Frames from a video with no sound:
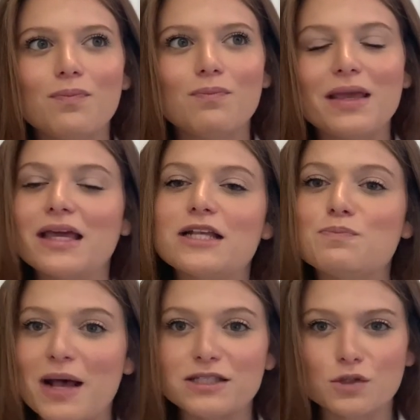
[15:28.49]
make it as
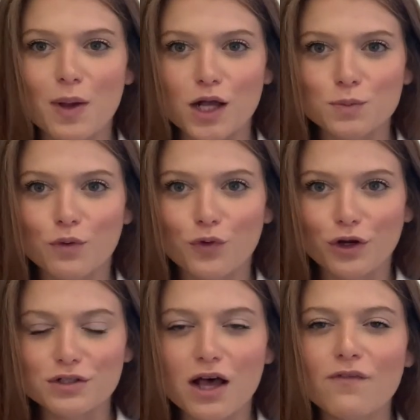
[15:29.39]
best as possible for
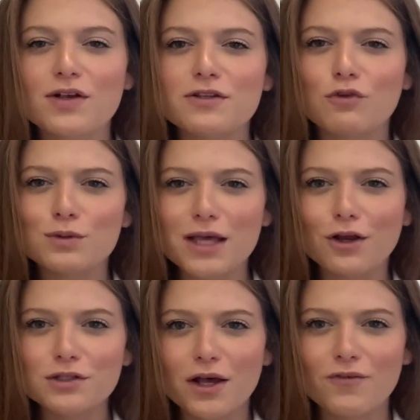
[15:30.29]
yourself because if you set
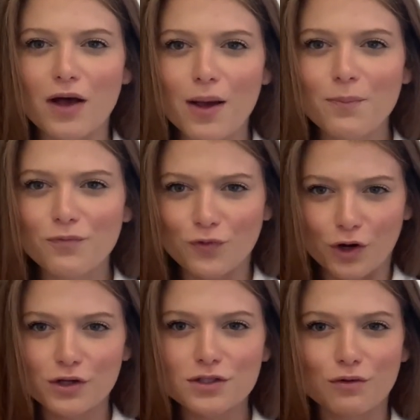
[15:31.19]
yourself up
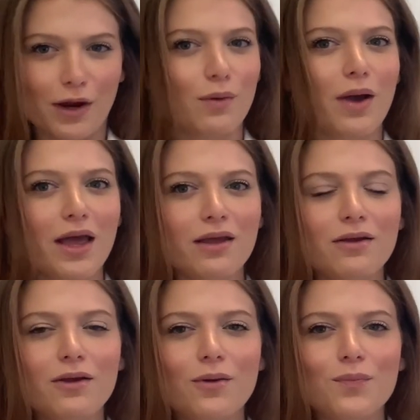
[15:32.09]
first the right way,
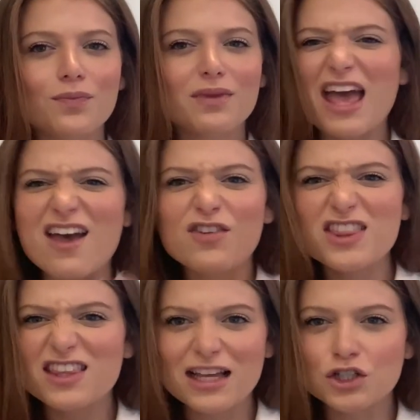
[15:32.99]

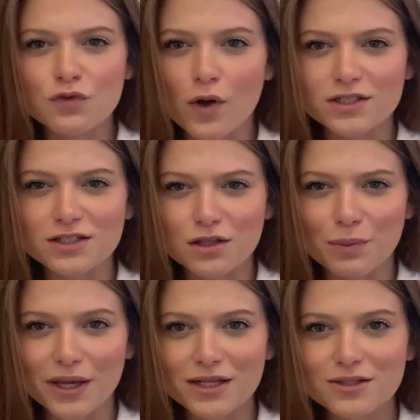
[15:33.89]
everything then just falls into the
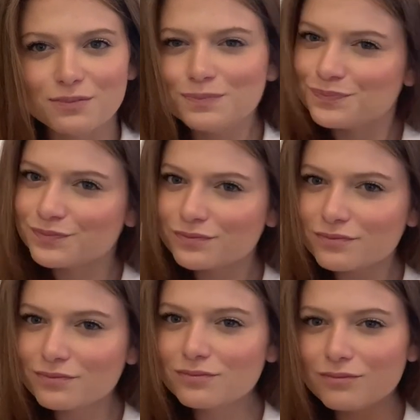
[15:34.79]
place.
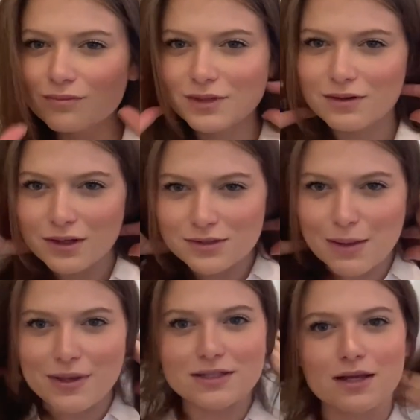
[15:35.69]
Does
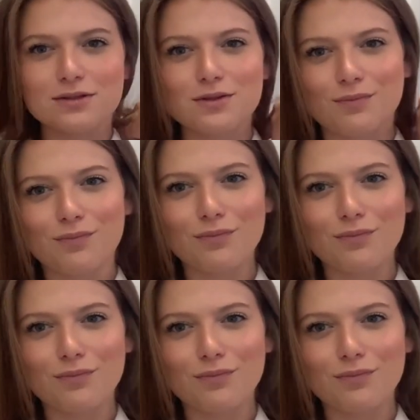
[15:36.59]
that make sense?